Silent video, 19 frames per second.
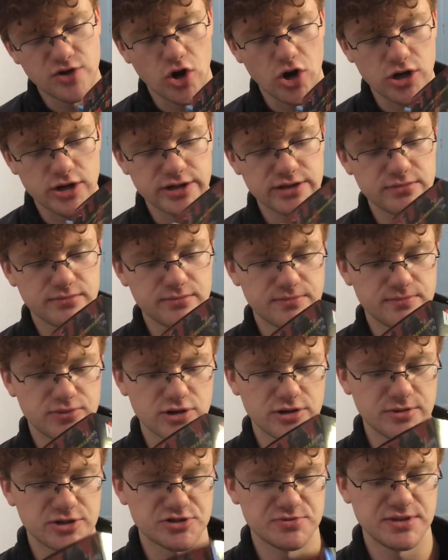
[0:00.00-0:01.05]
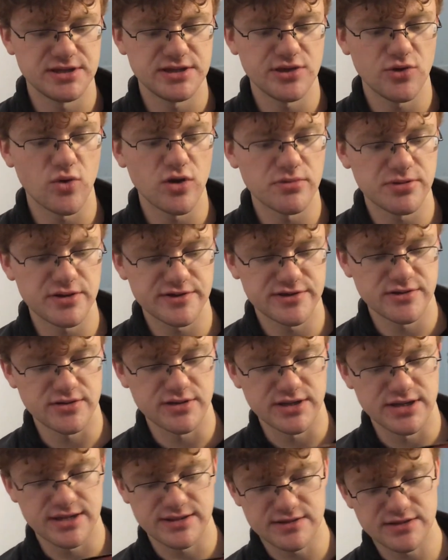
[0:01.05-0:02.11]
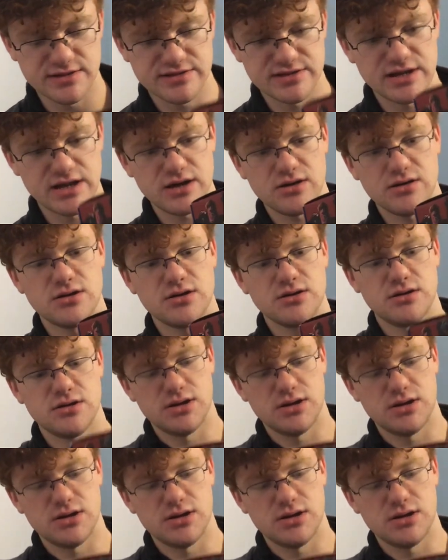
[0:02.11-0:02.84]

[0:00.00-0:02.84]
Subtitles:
Target pretty much being the only place you can get these now,